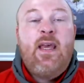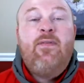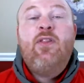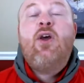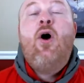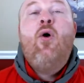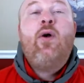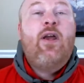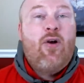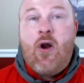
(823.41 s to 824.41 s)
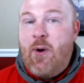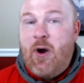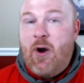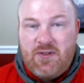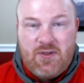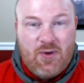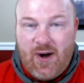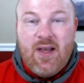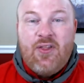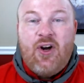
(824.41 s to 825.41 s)
Even the Ogier are part of the
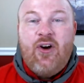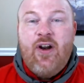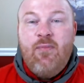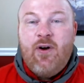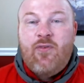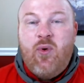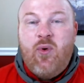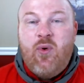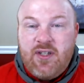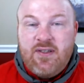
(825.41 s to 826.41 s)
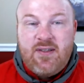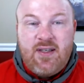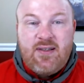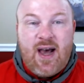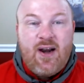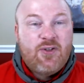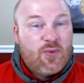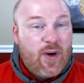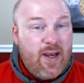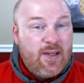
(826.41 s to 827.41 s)
story. There are a number of questions these hires
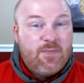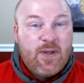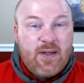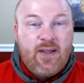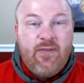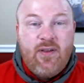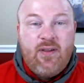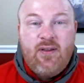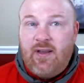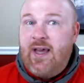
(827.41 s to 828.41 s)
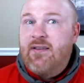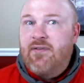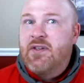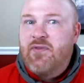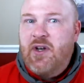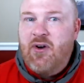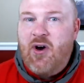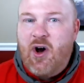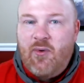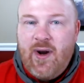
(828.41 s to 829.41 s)
raise, but given the length of this video
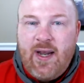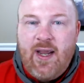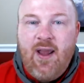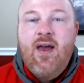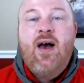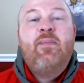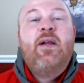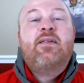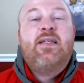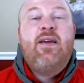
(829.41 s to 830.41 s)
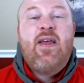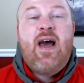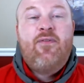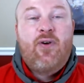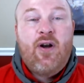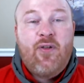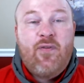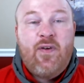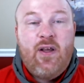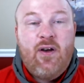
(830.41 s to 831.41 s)
already, I'm going to save that for another
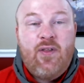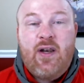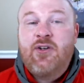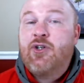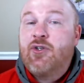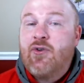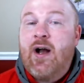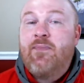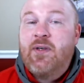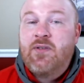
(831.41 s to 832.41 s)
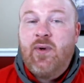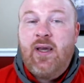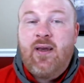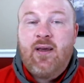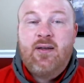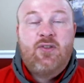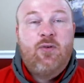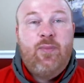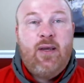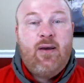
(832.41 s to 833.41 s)
video that it should drop this week,
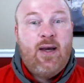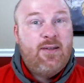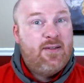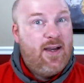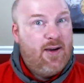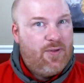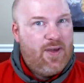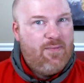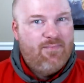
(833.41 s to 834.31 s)
assuming I stay healthy.